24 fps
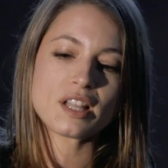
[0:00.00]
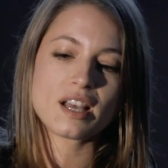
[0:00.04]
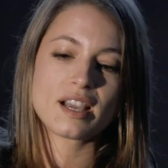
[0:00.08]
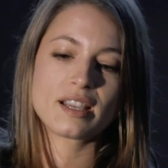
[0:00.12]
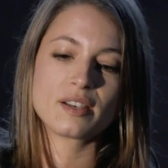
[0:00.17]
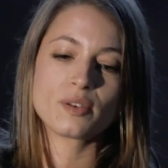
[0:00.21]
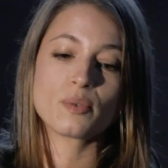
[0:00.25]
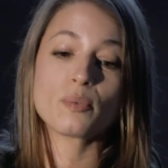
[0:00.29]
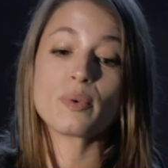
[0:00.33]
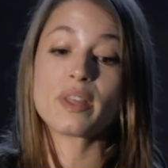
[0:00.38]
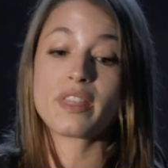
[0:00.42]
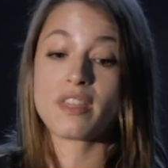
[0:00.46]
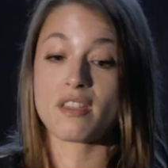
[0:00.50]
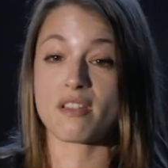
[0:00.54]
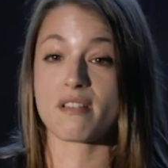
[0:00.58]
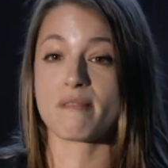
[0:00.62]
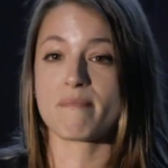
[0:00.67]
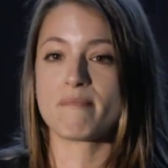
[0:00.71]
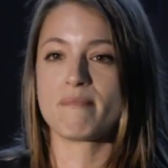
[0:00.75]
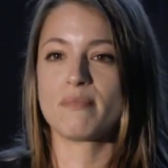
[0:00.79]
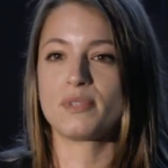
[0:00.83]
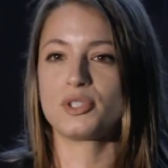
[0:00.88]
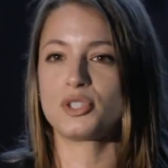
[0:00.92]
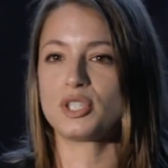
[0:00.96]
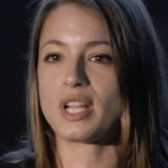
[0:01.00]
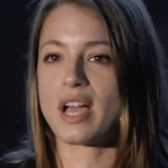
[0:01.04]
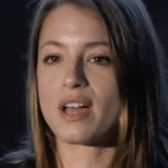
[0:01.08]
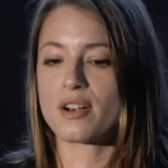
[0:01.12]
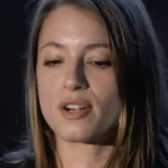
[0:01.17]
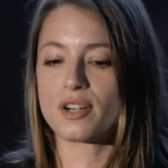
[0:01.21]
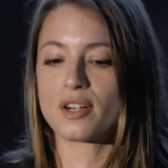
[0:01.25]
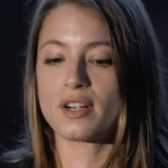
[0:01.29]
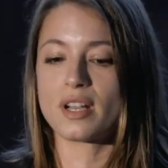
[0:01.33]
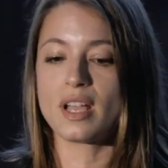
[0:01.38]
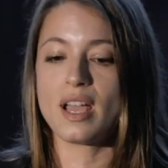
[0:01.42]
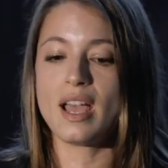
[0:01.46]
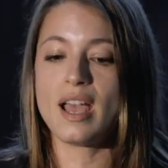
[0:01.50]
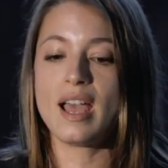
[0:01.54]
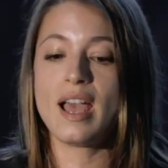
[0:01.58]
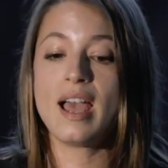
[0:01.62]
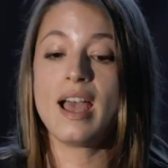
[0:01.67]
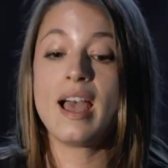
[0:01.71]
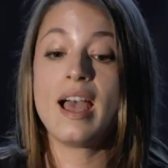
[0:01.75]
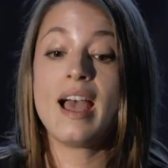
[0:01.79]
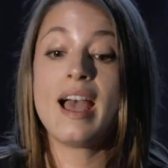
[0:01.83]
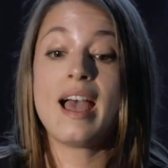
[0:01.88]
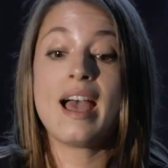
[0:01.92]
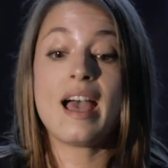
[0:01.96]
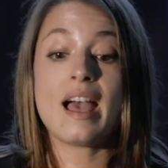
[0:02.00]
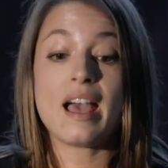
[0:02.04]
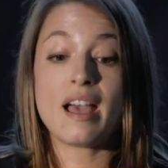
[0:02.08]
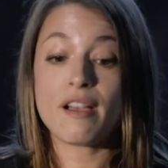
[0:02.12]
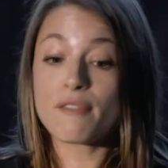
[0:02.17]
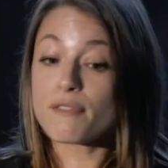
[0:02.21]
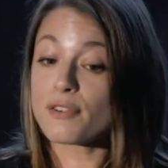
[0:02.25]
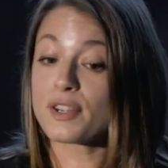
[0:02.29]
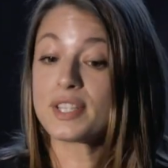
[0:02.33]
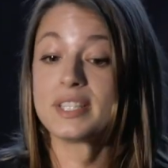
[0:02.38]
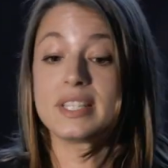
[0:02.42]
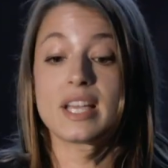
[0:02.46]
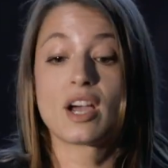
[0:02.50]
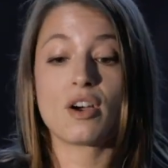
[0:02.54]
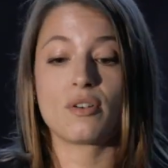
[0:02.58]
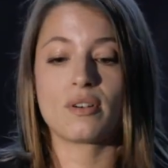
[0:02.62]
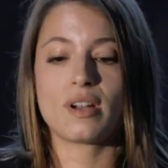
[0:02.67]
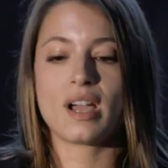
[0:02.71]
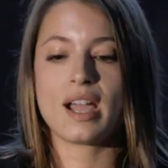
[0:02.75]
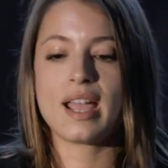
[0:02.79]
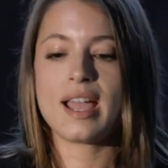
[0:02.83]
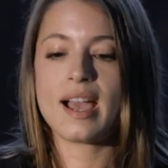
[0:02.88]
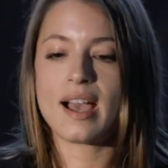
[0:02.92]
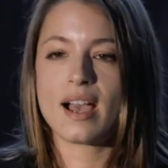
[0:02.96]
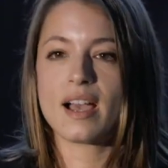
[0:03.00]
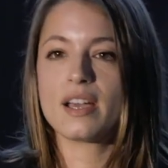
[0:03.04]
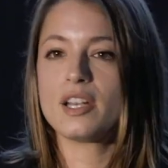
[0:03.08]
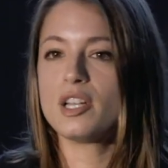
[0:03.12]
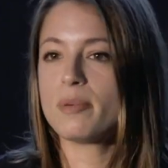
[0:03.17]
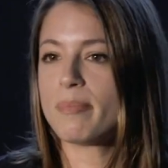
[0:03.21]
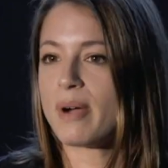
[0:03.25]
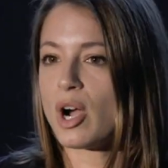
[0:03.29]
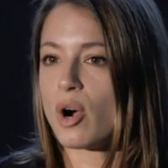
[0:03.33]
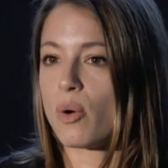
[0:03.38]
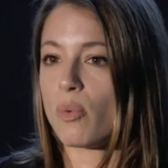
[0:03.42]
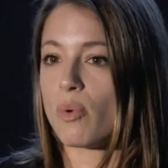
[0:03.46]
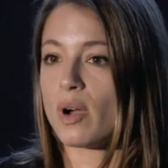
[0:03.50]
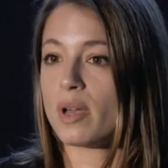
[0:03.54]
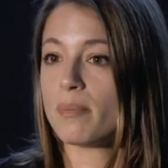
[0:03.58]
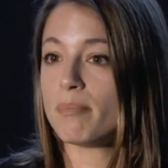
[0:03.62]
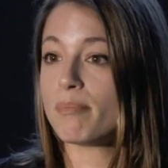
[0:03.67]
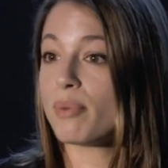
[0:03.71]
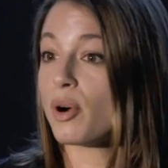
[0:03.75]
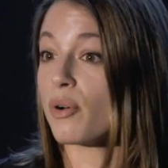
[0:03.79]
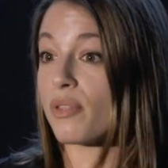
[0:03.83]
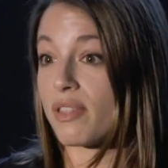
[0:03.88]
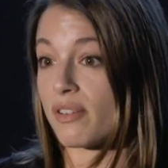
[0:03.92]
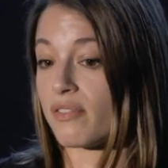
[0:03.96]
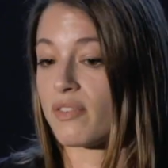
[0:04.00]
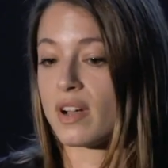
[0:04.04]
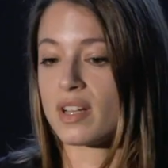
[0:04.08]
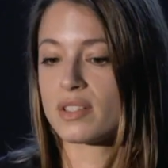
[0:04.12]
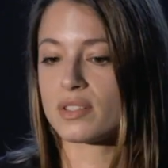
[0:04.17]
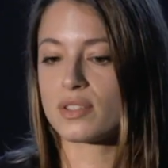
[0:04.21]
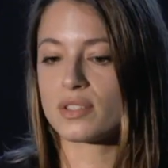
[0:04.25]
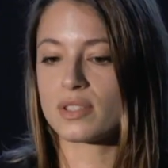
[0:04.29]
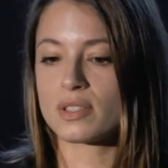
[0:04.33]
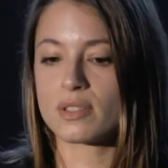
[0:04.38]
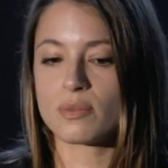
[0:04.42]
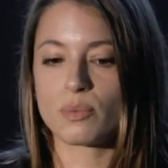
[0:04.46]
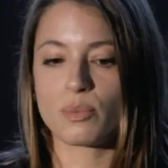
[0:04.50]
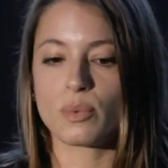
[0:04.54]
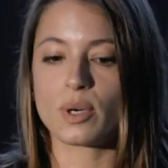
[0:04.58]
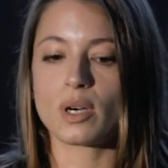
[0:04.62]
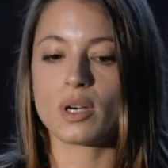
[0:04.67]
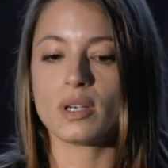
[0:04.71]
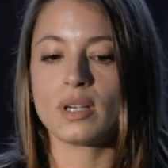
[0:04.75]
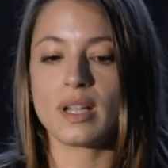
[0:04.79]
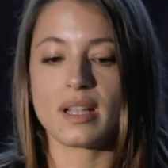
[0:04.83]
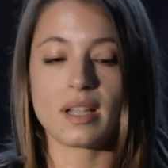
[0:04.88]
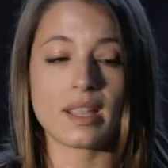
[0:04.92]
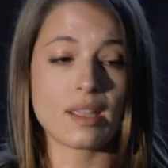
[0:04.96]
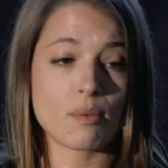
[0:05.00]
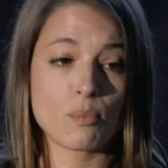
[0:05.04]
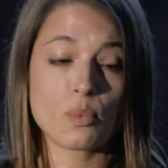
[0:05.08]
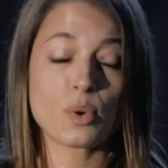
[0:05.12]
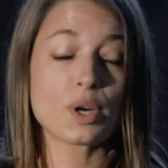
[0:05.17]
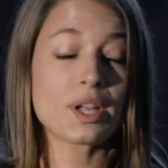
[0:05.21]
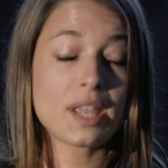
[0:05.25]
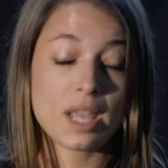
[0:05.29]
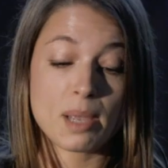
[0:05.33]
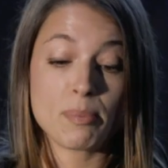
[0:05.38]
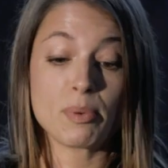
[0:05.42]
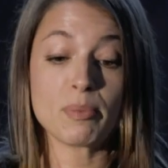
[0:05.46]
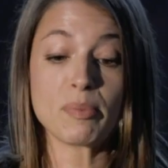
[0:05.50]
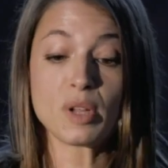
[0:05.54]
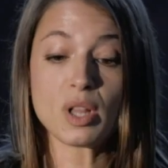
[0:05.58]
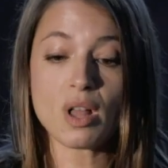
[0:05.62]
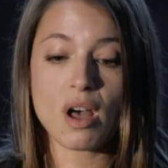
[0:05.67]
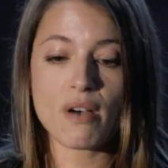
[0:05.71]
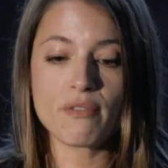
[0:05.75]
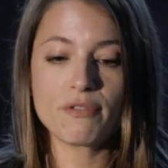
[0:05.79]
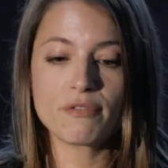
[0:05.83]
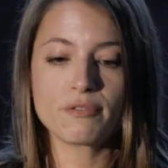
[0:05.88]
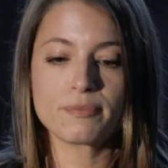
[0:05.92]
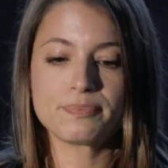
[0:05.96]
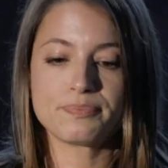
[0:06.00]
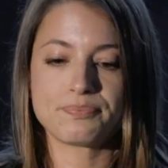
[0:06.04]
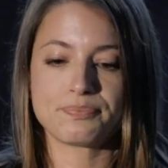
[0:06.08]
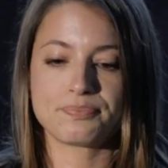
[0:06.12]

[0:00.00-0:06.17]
line with him shattered every doubt I had about what both of us were capable of.